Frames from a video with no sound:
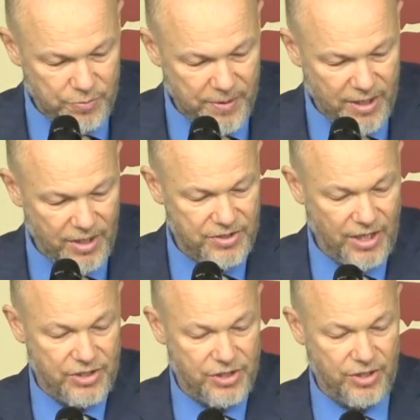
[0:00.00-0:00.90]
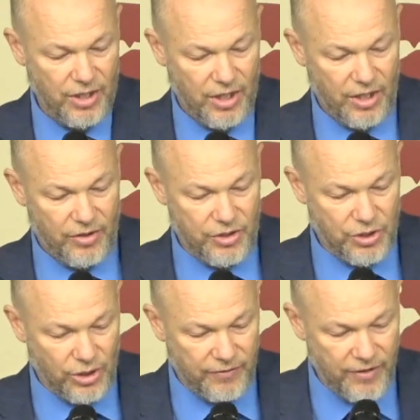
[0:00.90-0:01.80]
because the
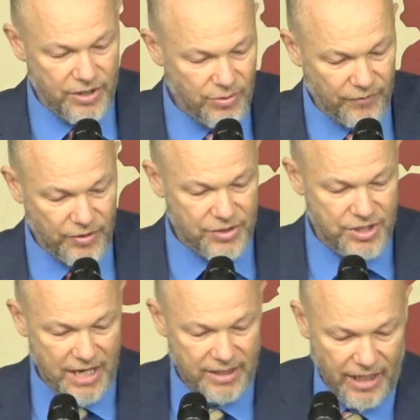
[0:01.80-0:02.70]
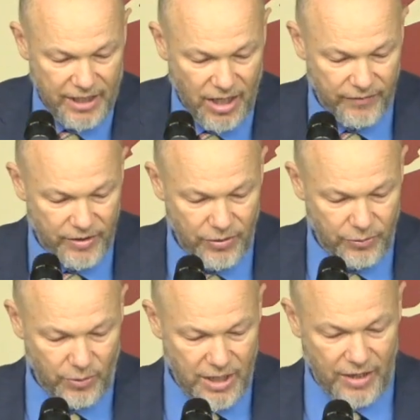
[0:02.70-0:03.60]
children of Israel have forsaken thy covenant,
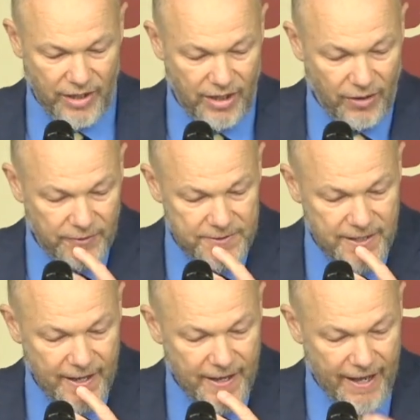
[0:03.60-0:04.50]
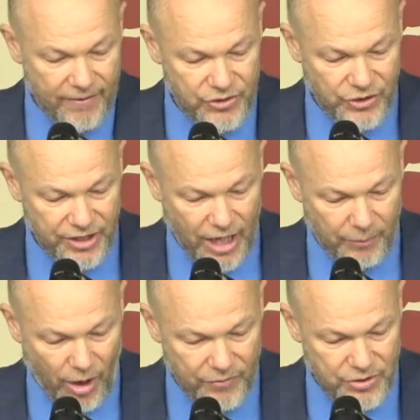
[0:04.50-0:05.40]
thrown down thine altars, and have slain thy
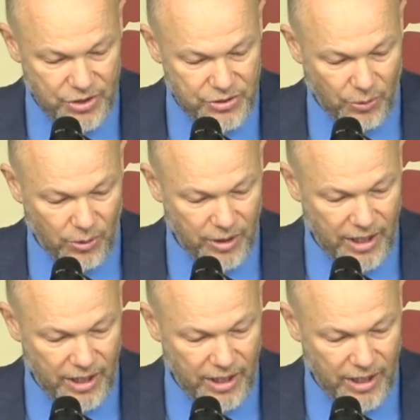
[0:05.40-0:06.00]
prophets with the sword.